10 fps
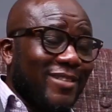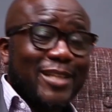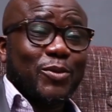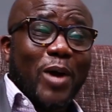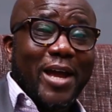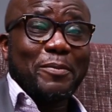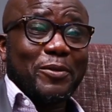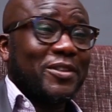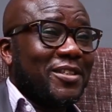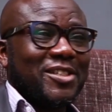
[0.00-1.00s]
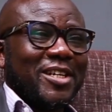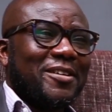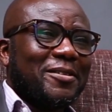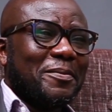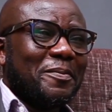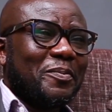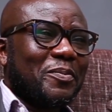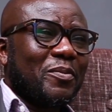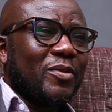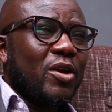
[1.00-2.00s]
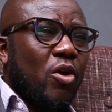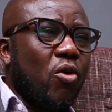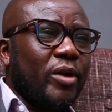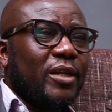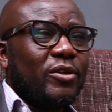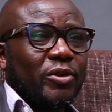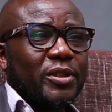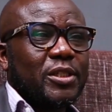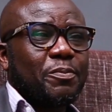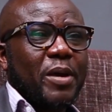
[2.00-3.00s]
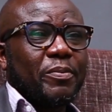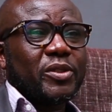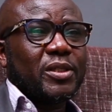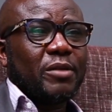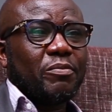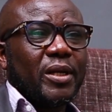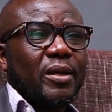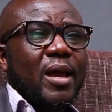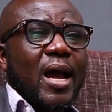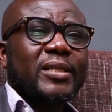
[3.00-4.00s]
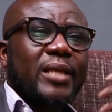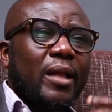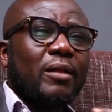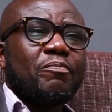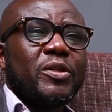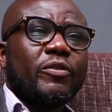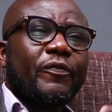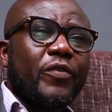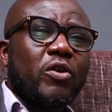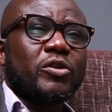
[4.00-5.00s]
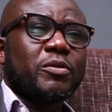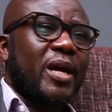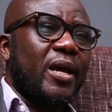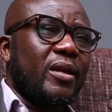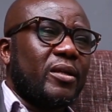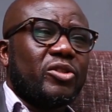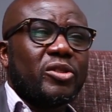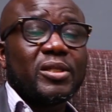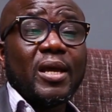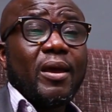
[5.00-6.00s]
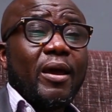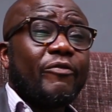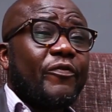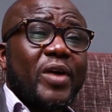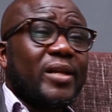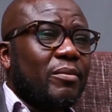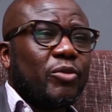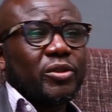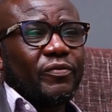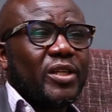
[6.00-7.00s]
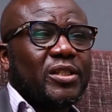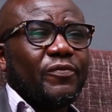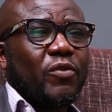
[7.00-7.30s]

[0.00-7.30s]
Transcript: That's why I'm on this channel. Honing in on this purpose statement has helped me to focus my energies and find the motivation